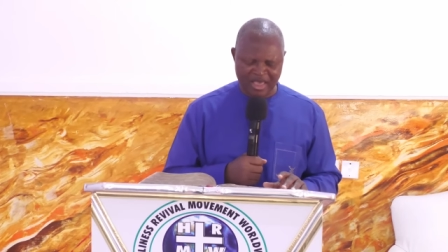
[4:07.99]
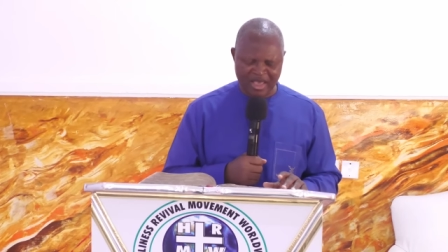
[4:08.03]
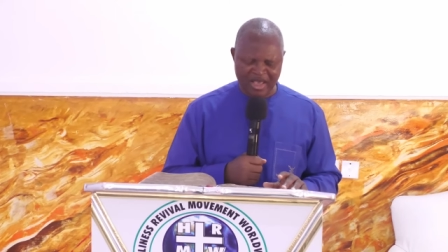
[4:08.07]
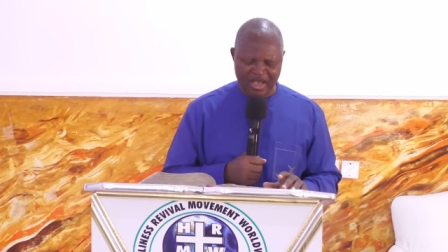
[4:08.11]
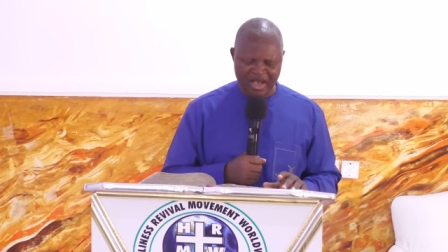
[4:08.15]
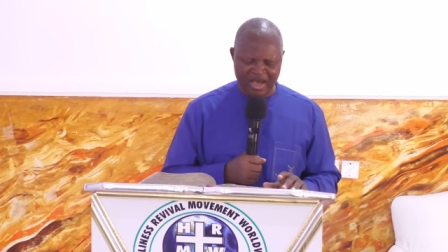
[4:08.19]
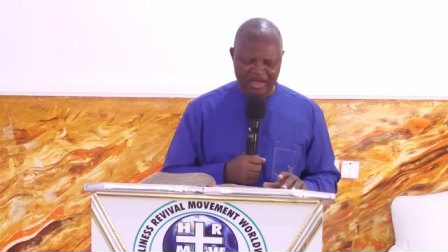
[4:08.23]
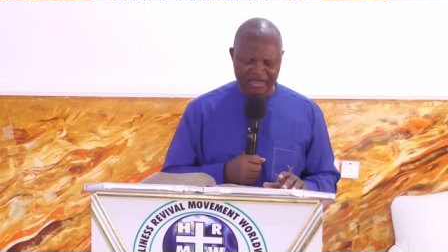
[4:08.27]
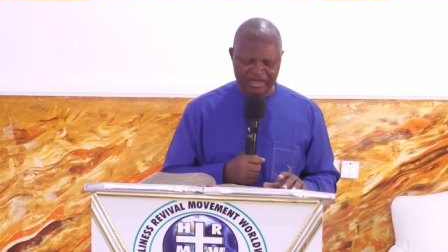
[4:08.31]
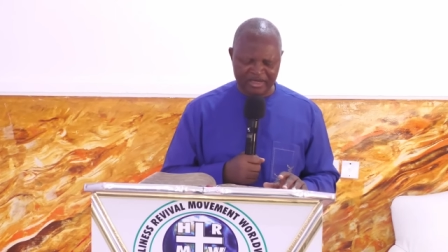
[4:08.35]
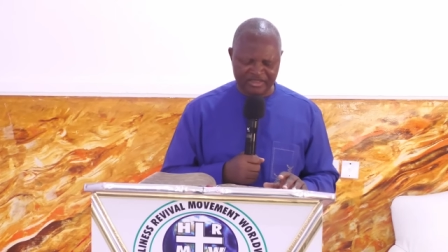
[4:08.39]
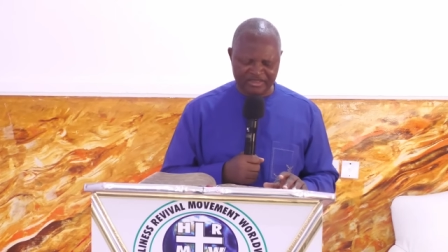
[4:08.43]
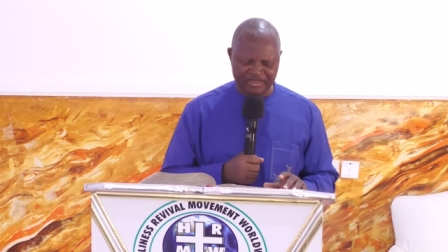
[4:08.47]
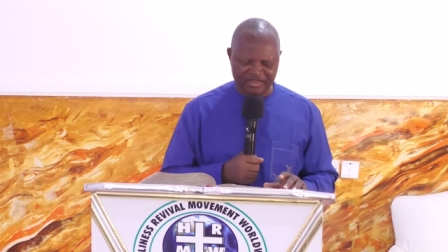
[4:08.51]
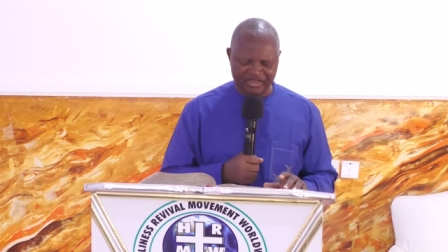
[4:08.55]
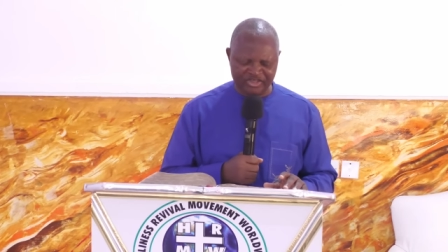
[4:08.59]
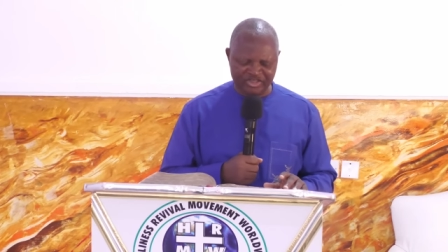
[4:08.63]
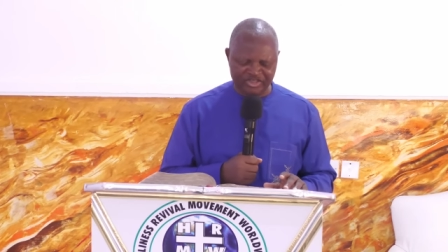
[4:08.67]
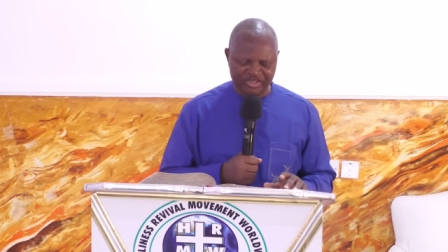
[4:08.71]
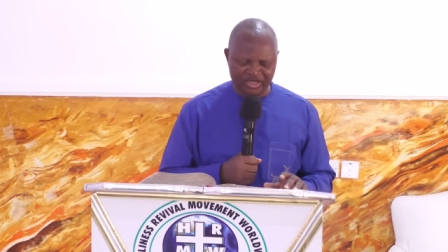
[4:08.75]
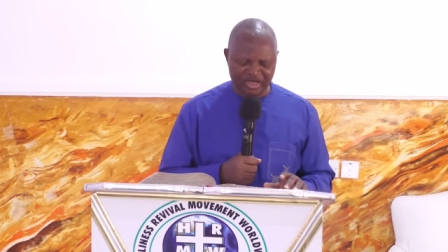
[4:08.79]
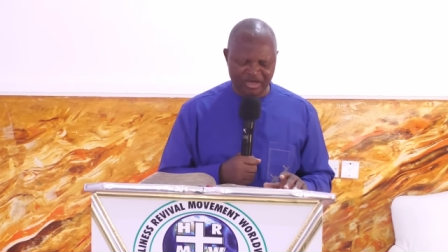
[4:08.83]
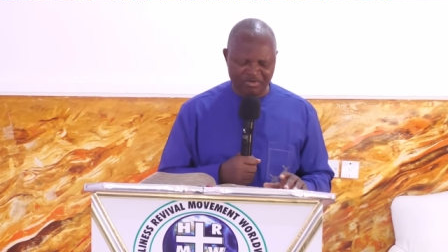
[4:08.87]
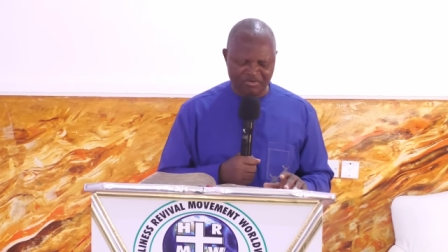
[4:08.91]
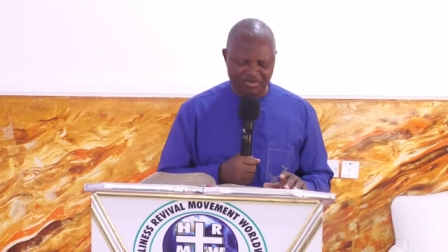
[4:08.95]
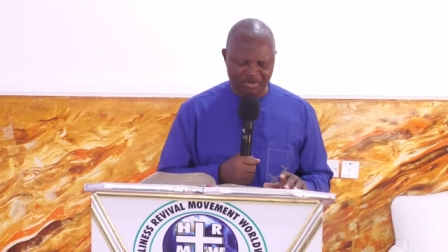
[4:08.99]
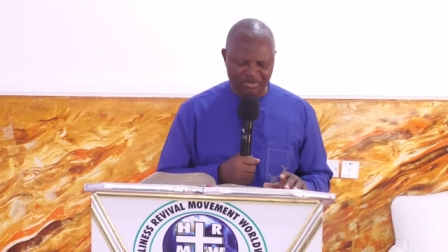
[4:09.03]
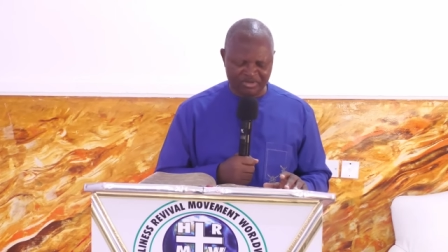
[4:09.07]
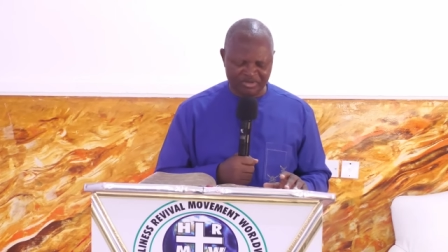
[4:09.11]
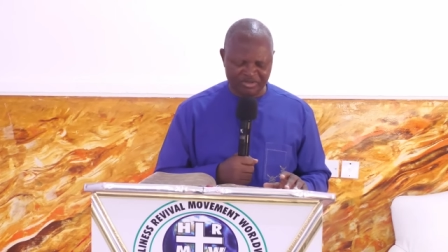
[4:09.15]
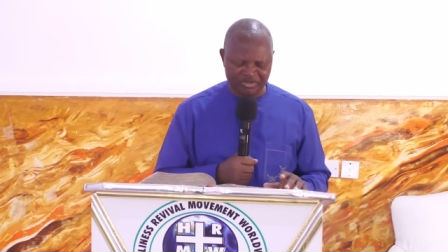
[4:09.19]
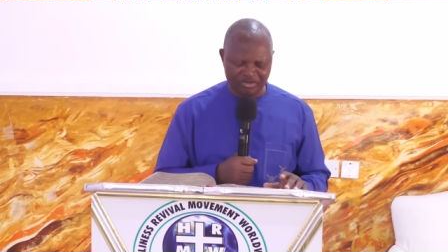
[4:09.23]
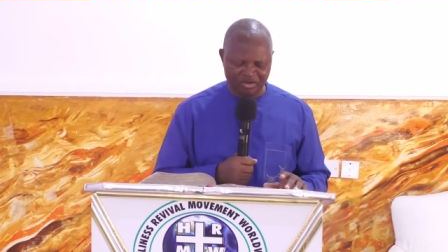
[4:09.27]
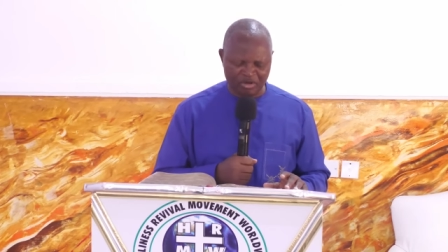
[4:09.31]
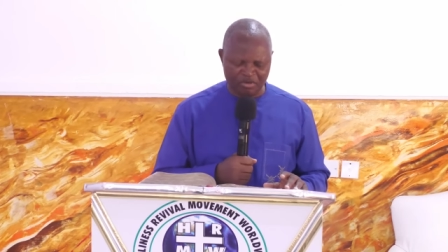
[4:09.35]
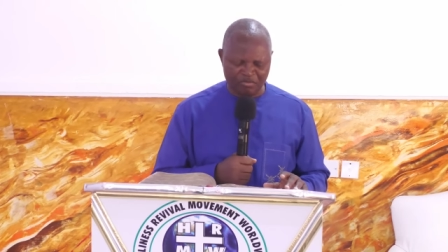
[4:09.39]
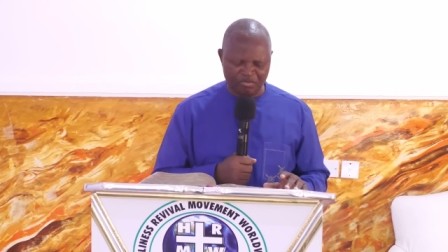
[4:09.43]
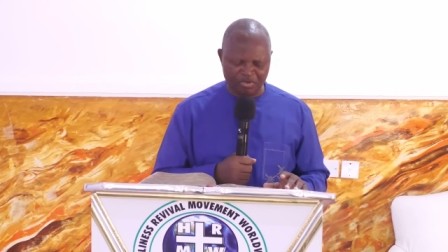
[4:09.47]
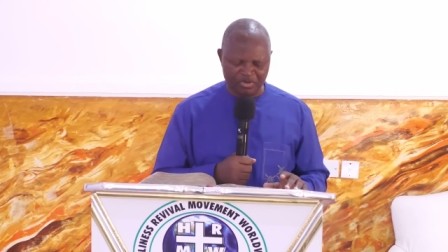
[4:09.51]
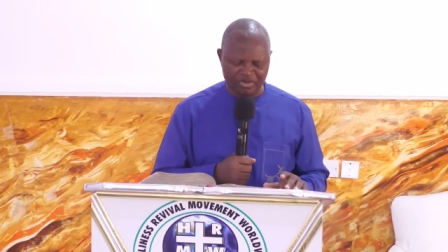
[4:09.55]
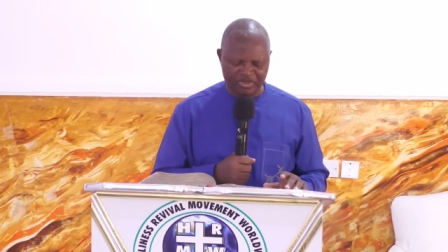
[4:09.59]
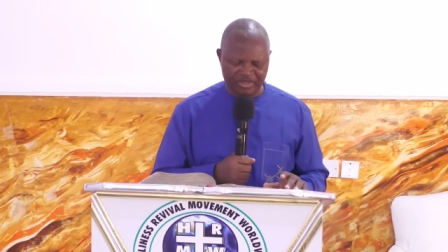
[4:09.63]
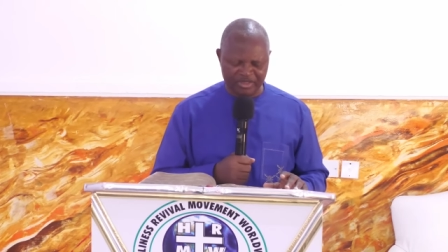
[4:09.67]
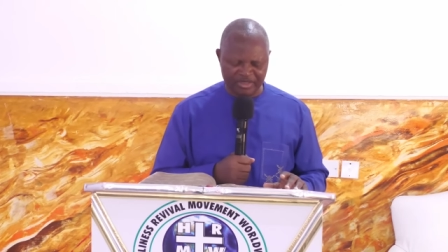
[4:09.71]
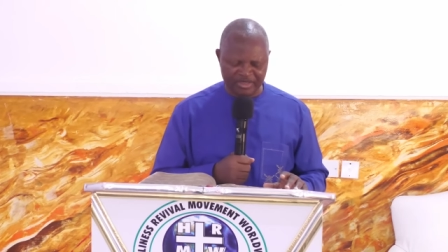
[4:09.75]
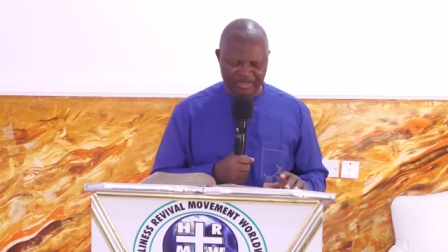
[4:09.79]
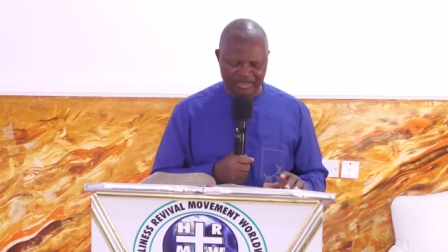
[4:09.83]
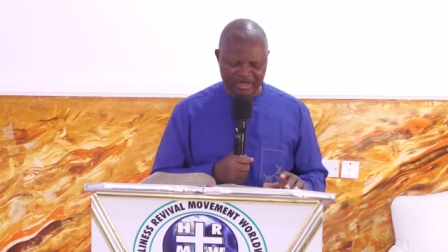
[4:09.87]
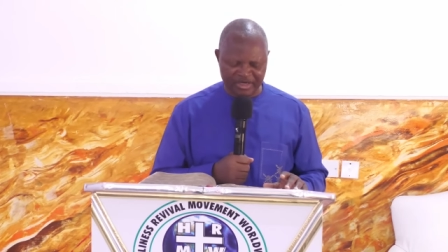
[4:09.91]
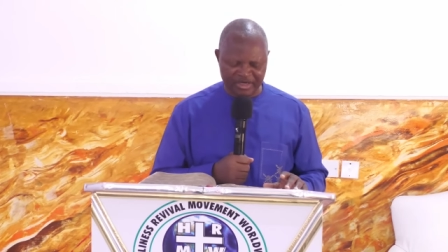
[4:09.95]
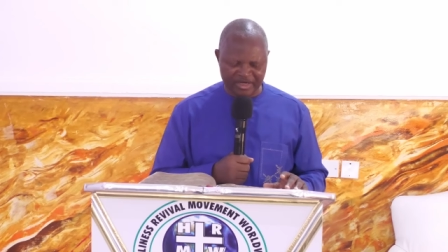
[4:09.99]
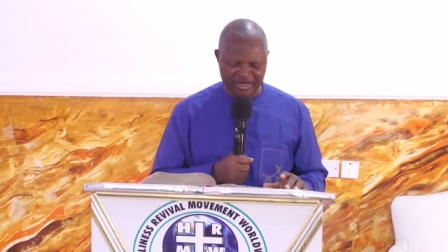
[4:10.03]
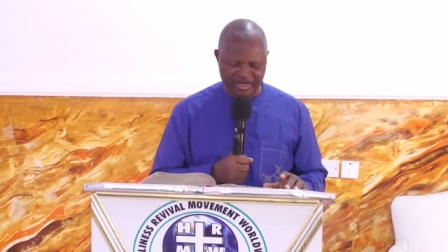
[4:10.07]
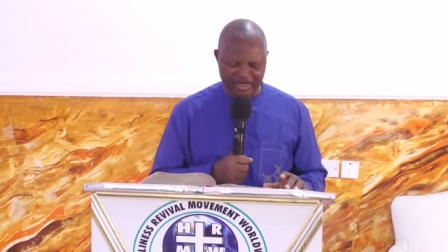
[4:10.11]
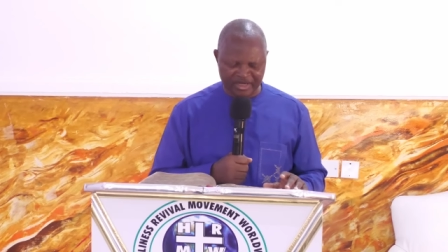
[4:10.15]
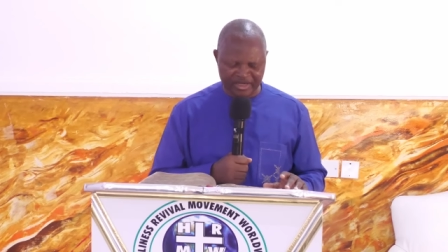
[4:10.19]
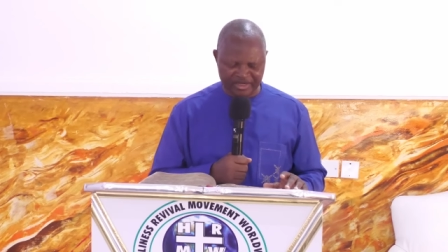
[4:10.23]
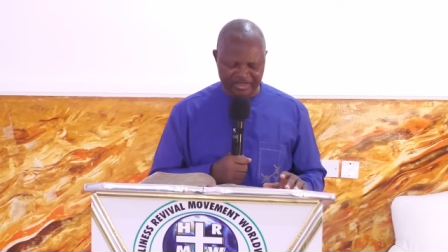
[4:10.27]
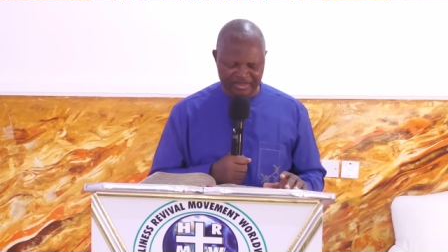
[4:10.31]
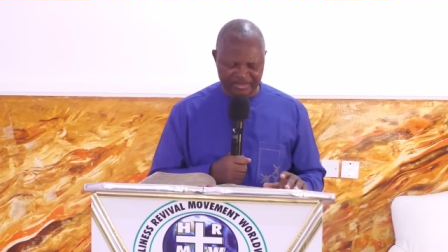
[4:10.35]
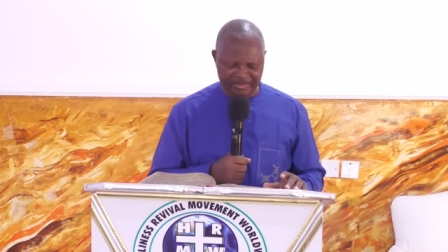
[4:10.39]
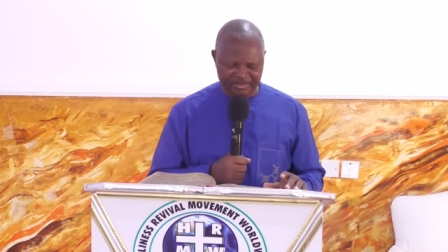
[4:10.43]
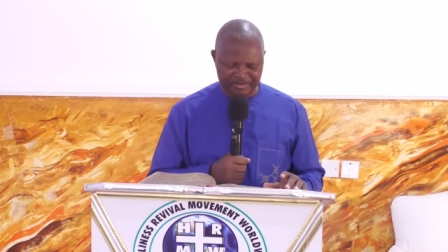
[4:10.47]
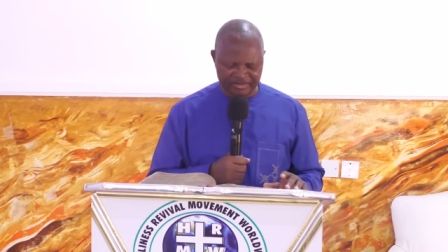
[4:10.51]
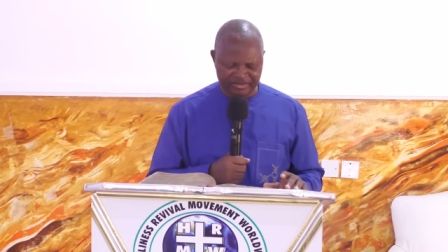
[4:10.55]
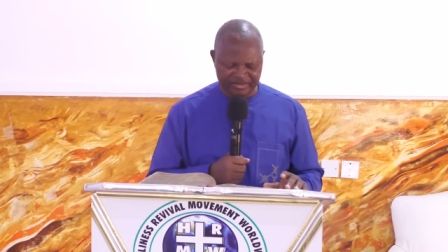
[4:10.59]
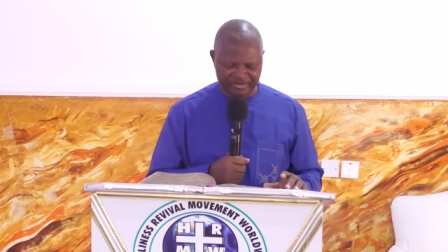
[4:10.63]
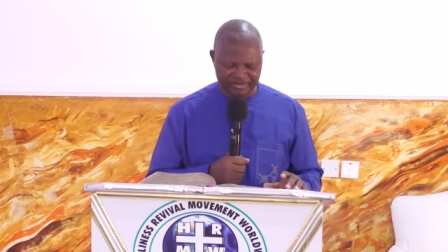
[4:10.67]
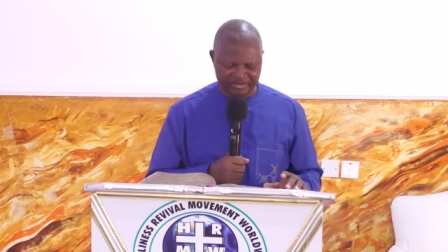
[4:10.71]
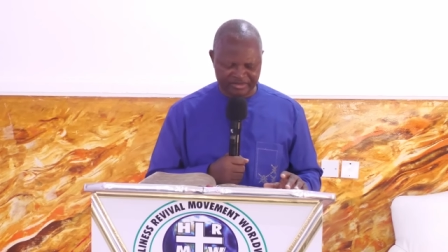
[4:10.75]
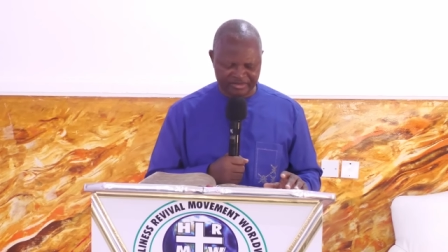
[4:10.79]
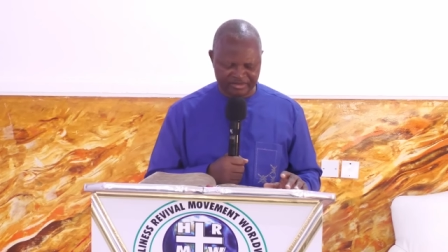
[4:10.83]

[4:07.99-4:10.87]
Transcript: and as the showers upon the grass.